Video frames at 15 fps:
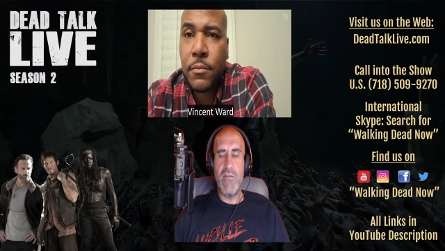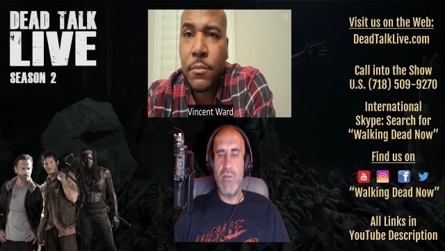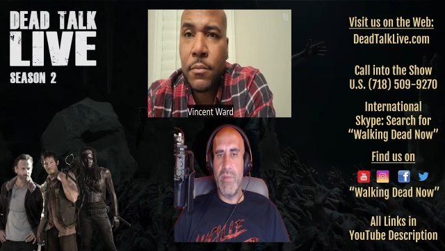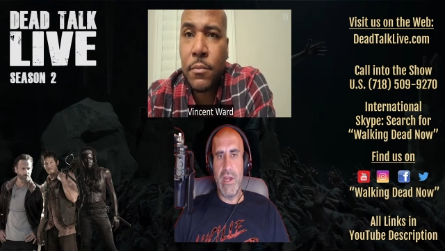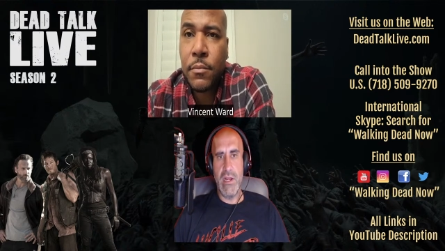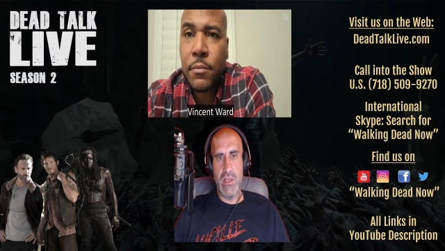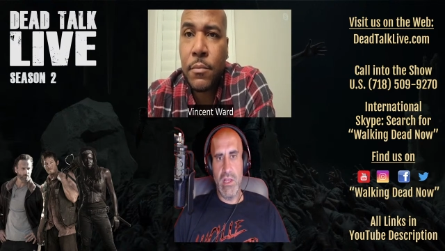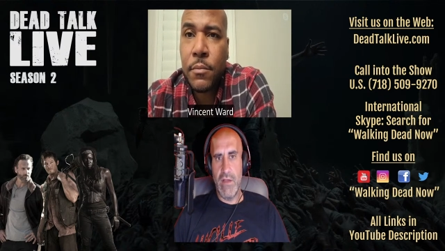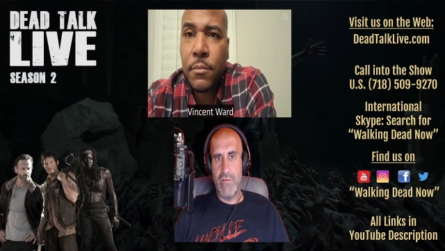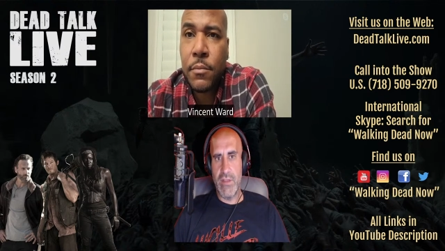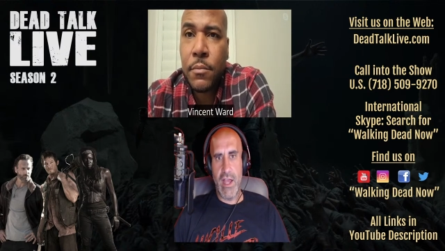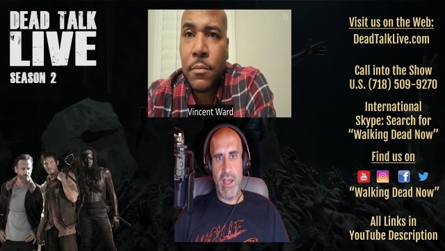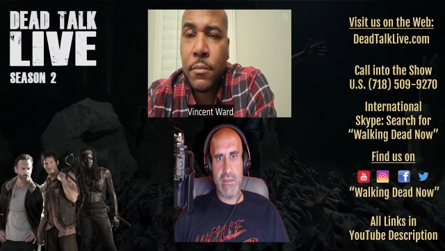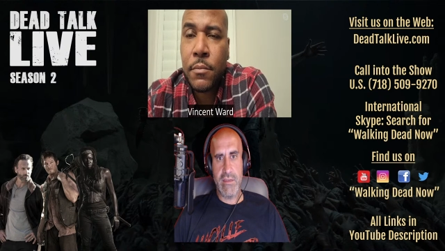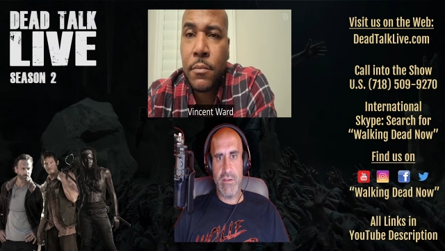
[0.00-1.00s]
Speaker 1: everybody
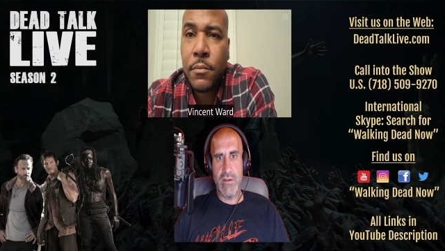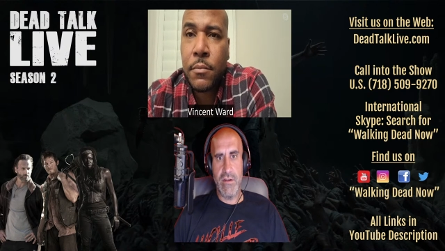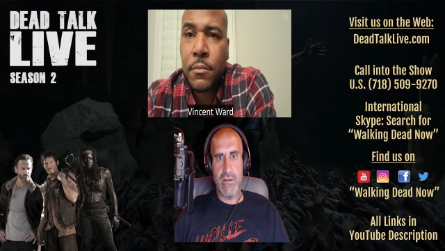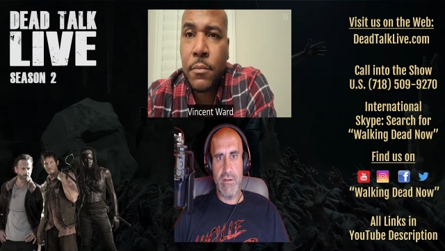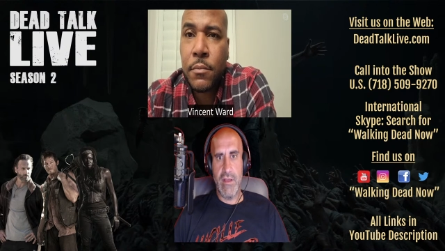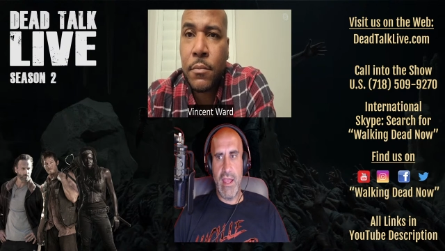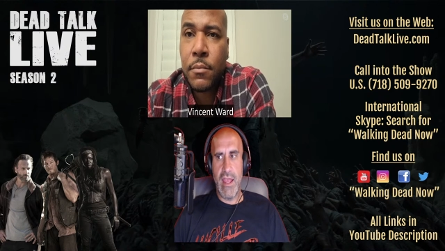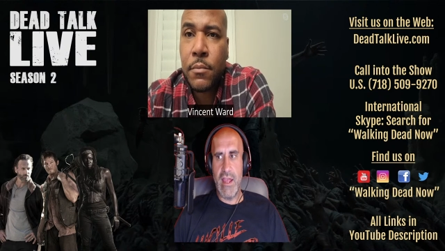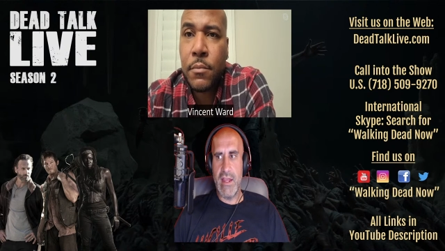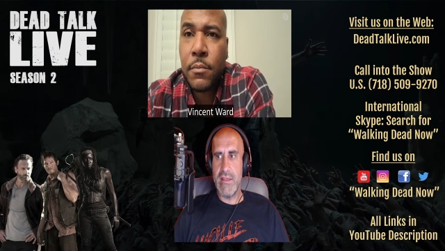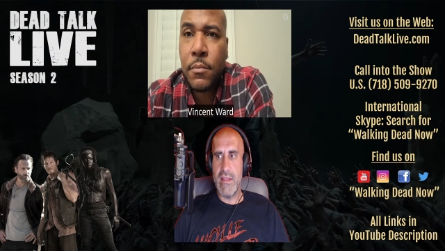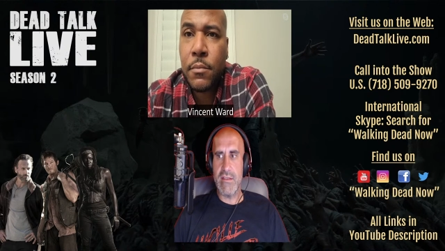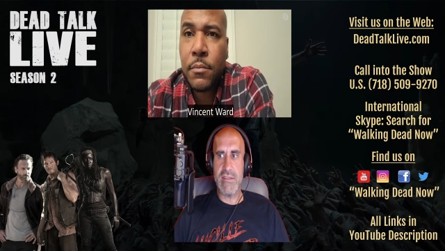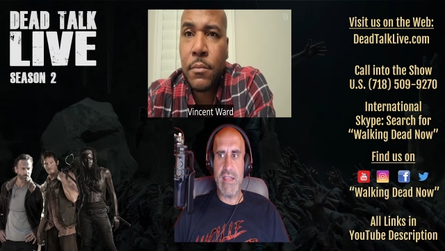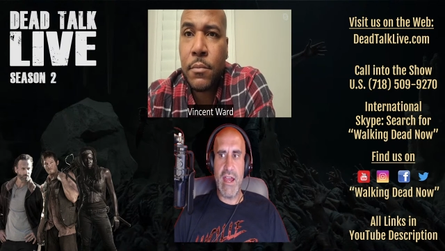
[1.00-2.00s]
loved Oscar.
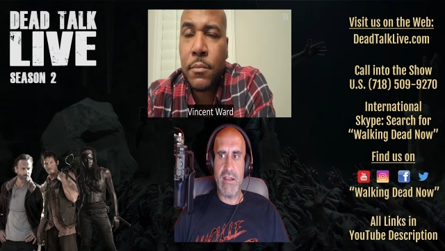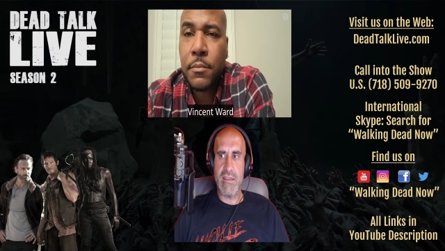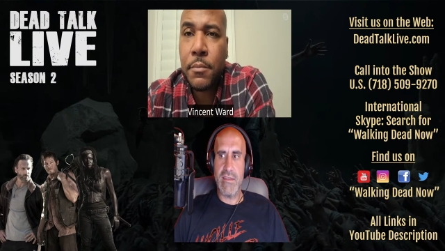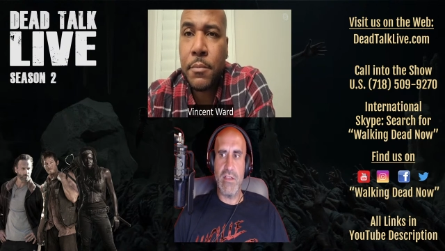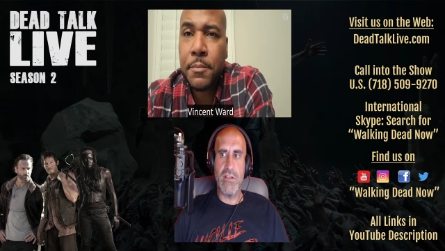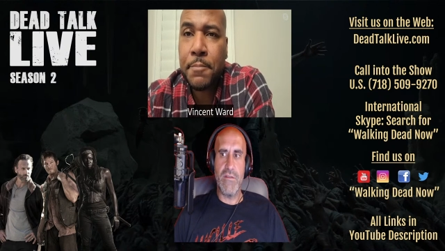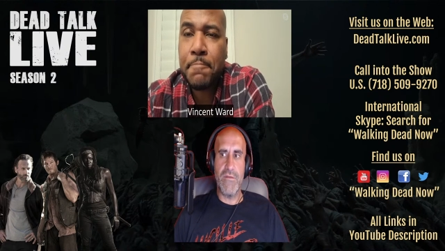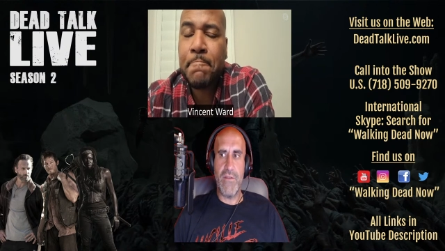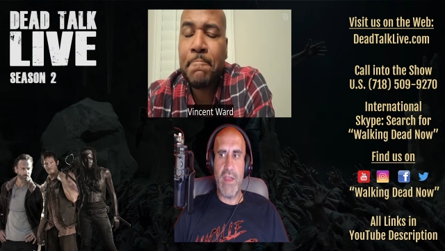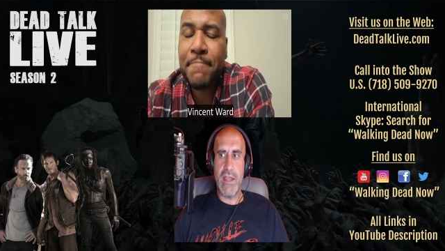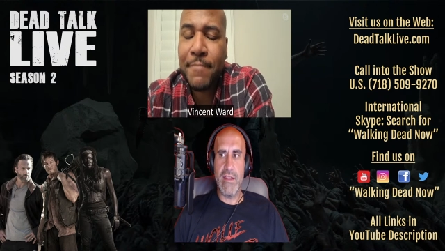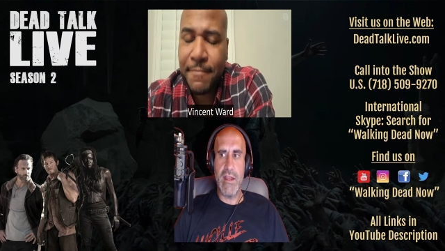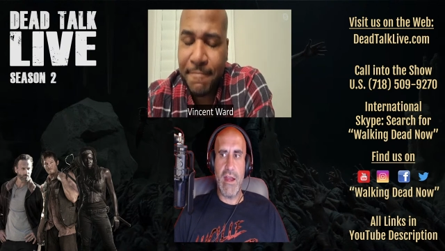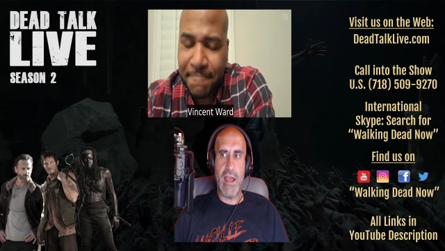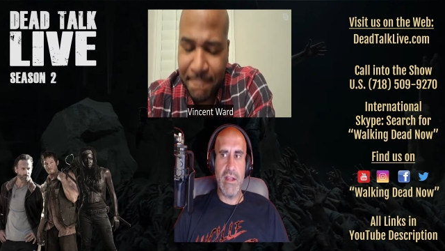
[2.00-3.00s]
And there's not a single
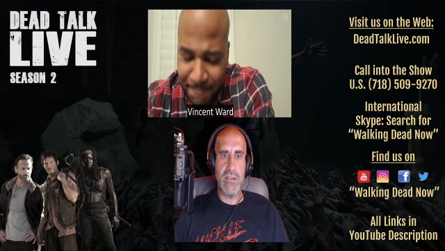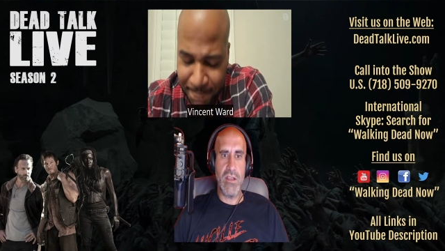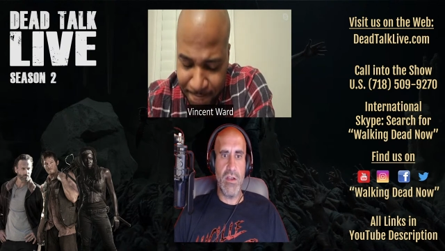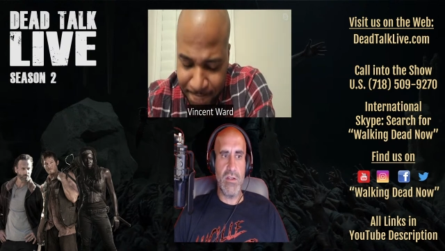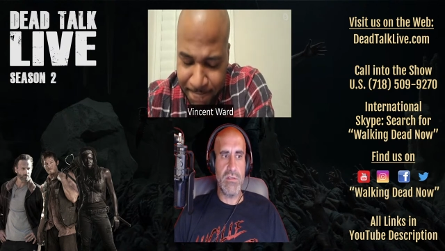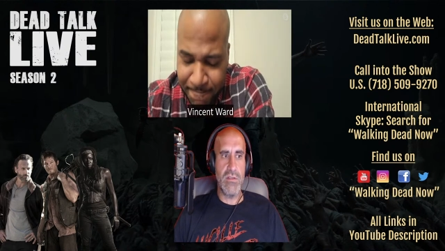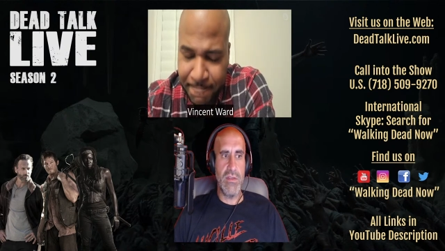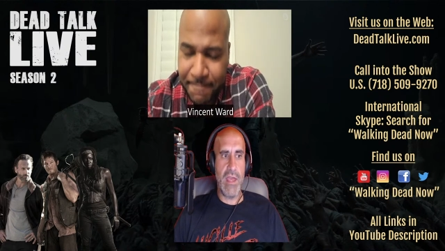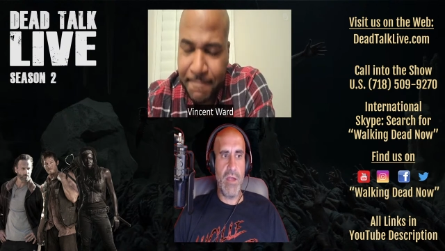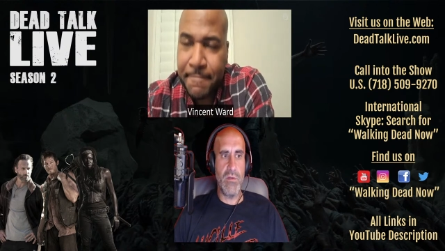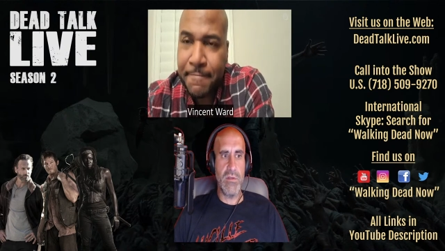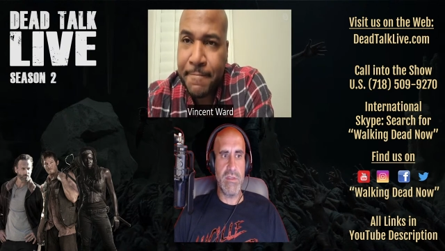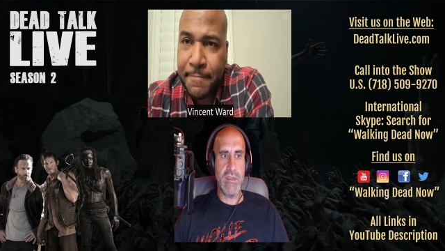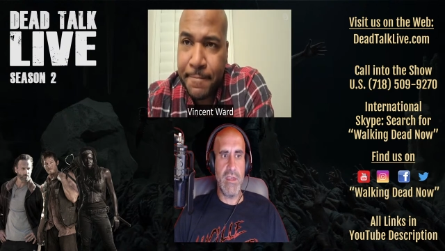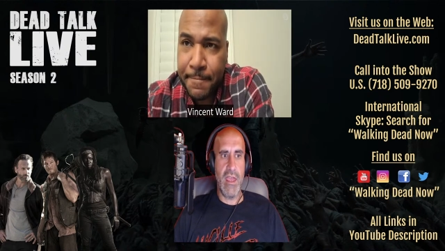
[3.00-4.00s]
fan that I talk to
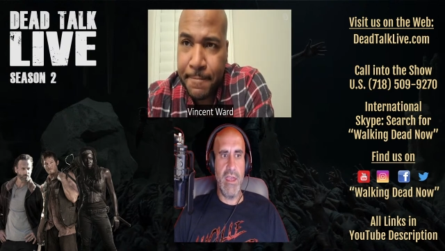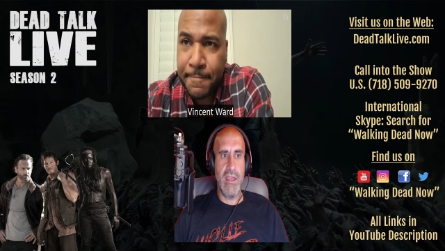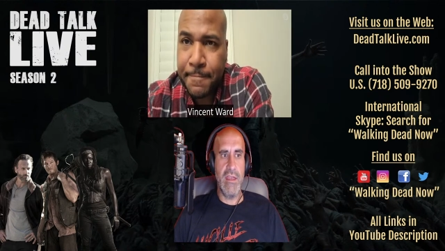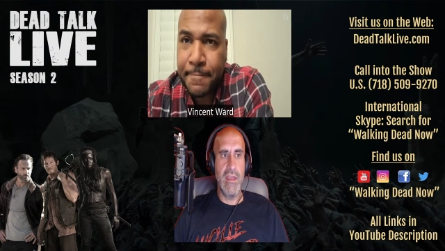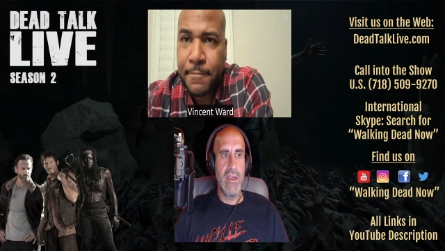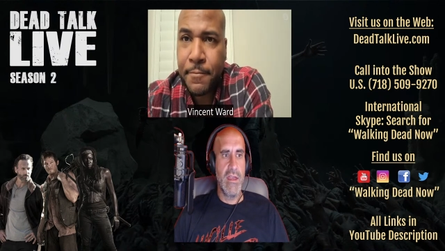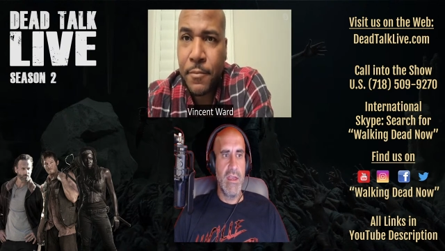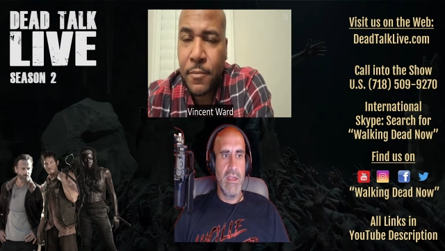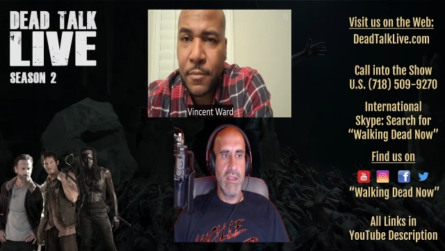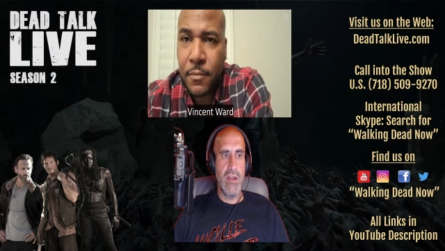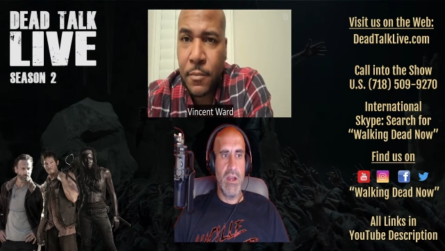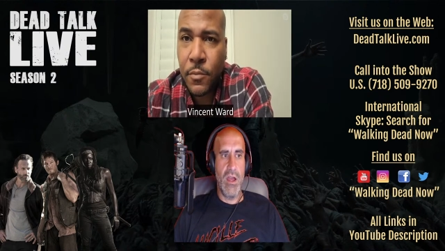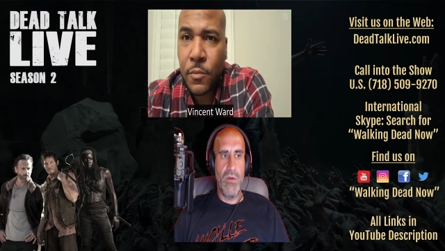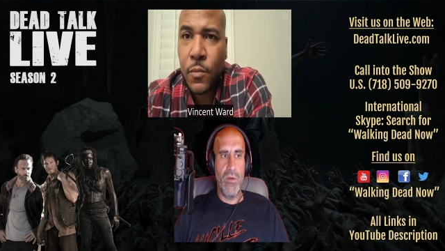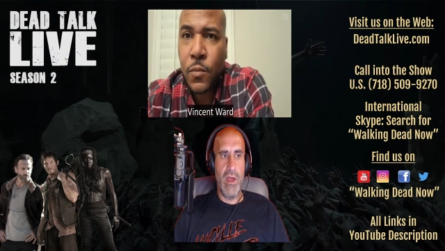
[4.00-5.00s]
that will say,
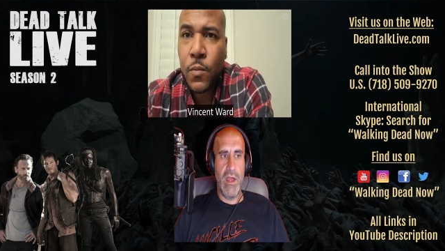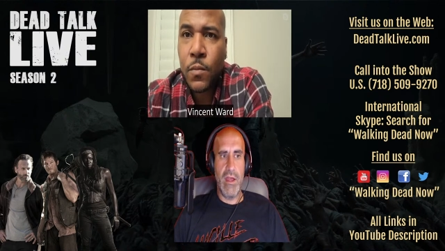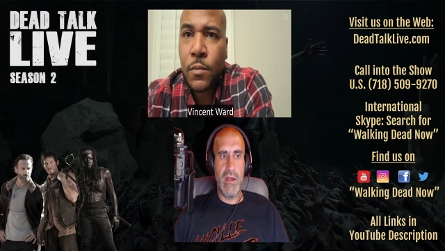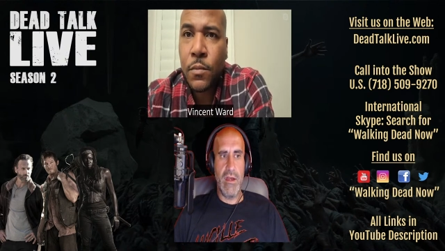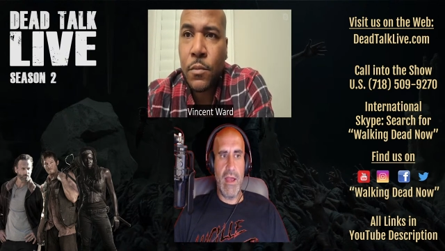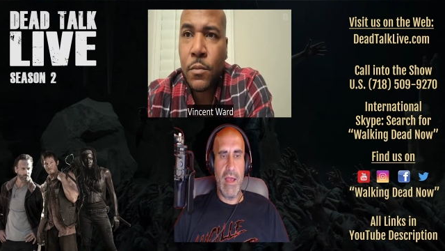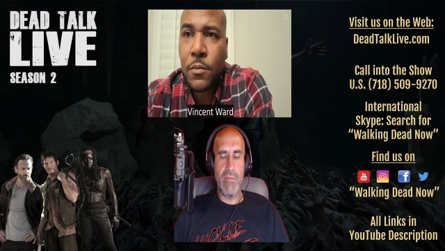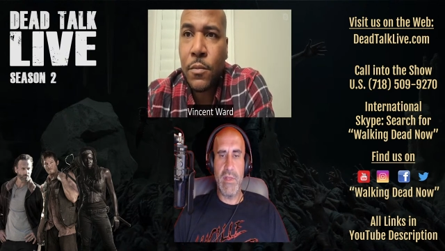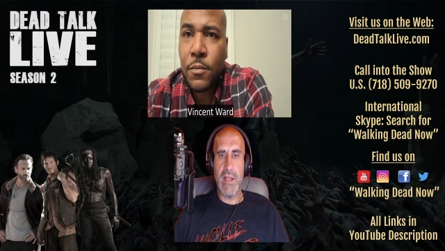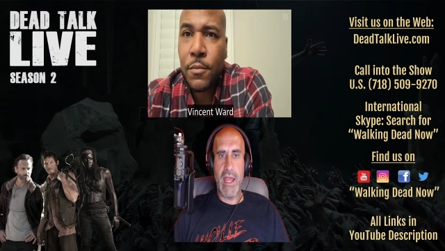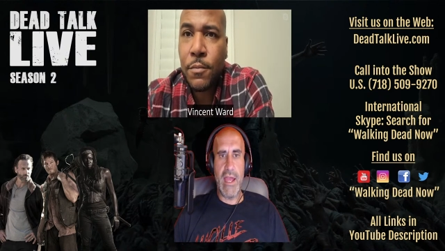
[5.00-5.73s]
you know what, I'm